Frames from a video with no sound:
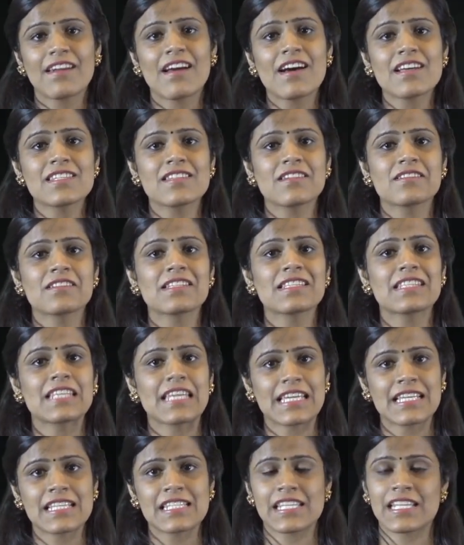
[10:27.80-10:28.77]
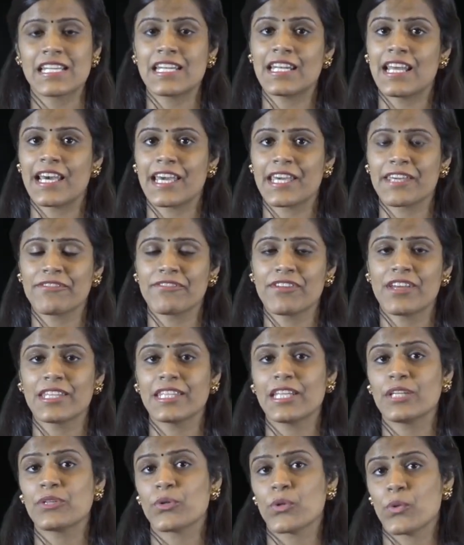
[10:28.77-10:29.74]
There are certain things in life
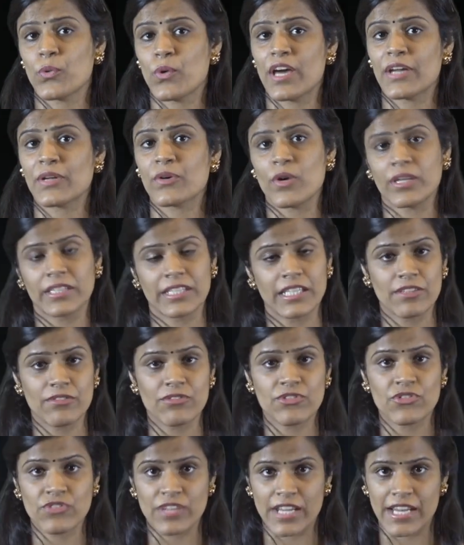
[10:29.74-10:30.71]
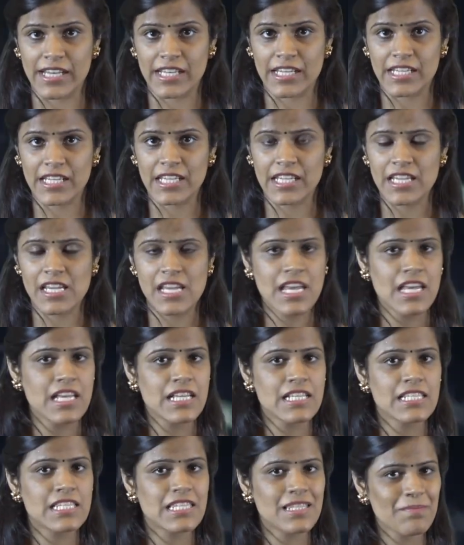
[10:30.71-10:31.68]
that require cognitive strain,
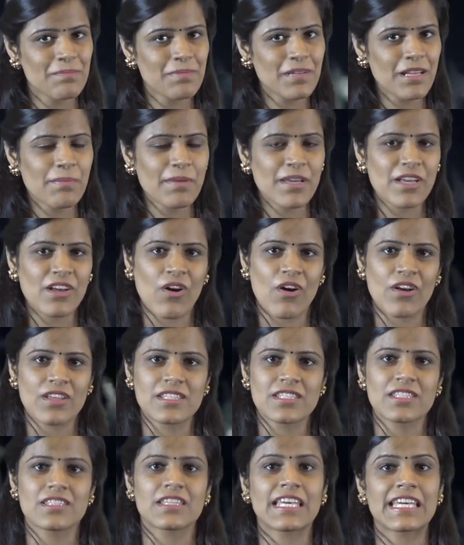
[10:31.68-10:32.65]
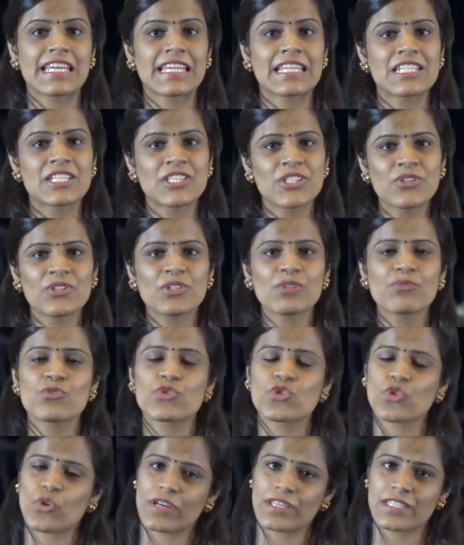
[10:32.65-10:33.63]
simply because the
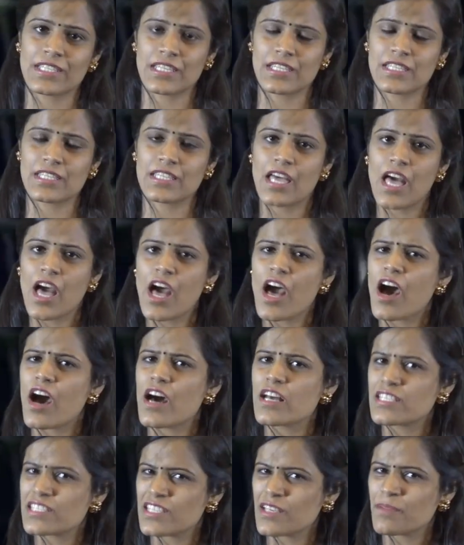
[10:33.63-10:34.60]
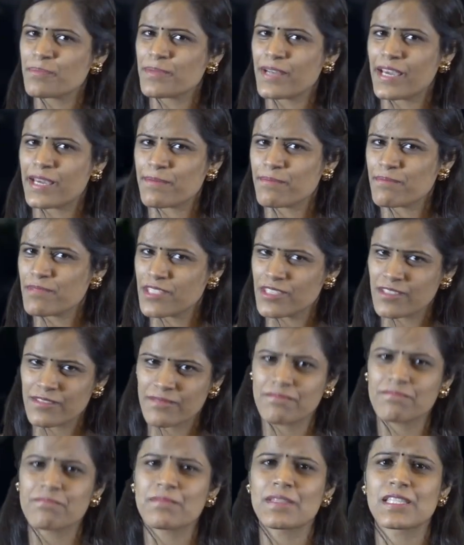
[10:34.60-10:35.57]
intuitive choices are
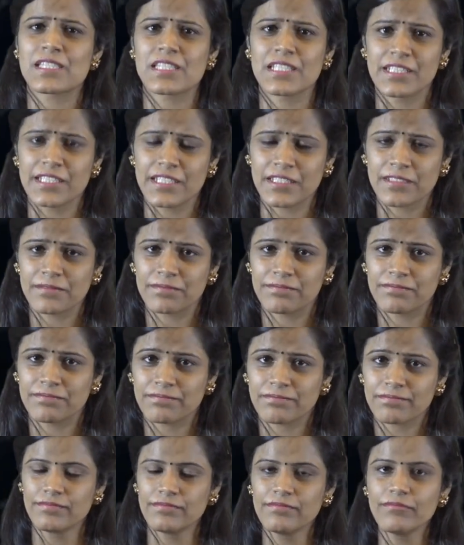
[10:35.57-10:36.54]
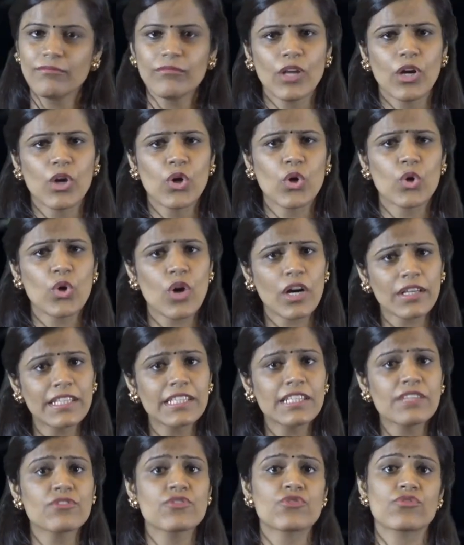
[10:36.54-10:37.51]
sometimes misleading.
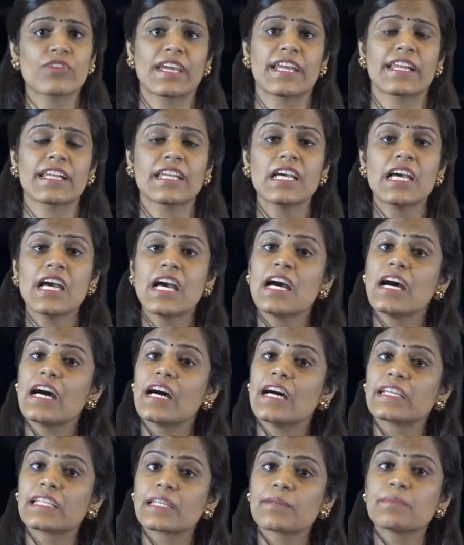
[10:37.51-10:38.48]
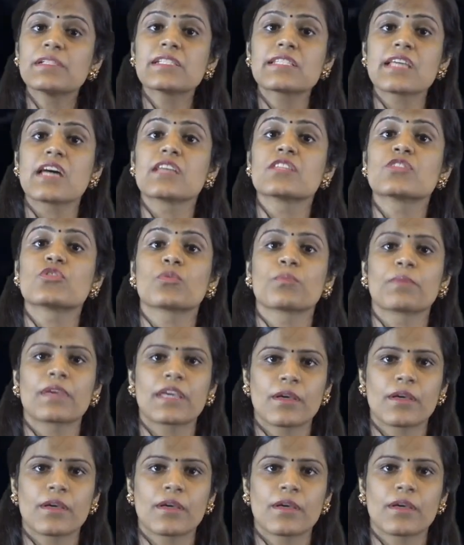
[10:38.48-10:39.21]
Cognitive strain enables us